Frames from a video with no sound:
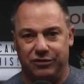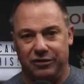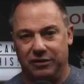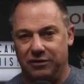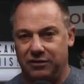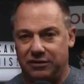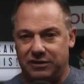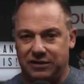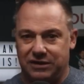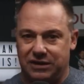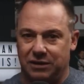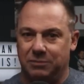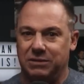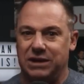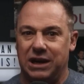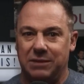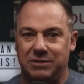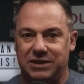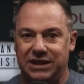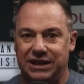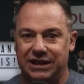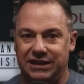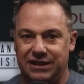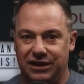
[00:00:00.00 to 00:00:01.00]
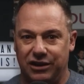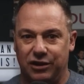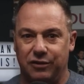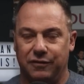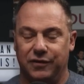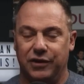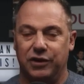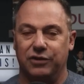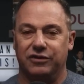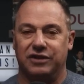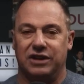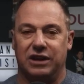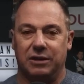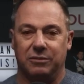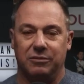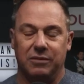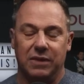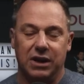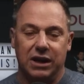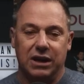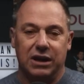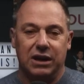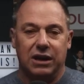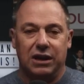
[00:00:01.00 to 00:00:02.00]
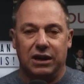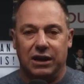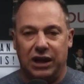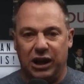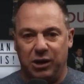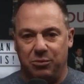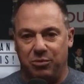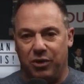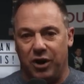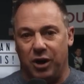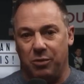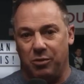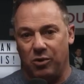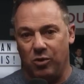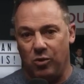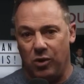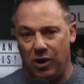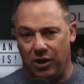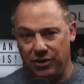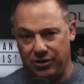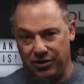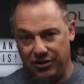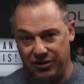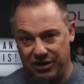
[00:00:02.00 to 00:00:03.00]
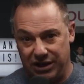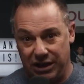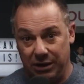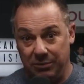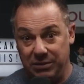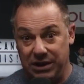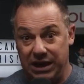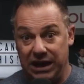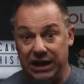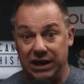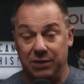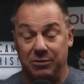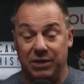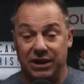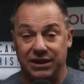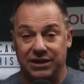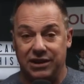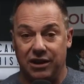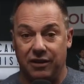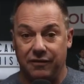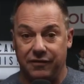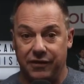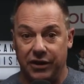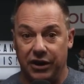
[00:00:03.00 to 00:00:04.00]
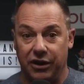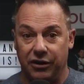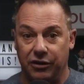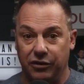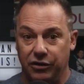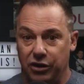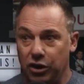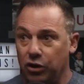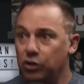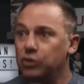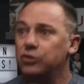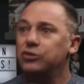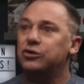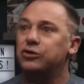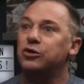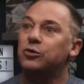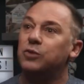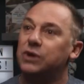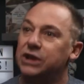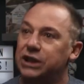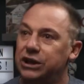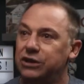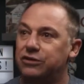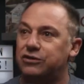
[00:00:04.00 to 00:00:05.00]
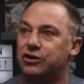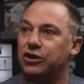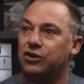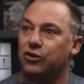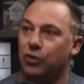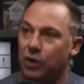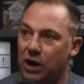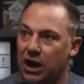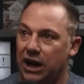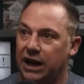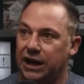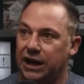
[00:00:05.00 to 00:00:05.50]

sometimes in these interviews, I'm like Barbara Walters and I'm dating myself there. No, who's the one that used to cry all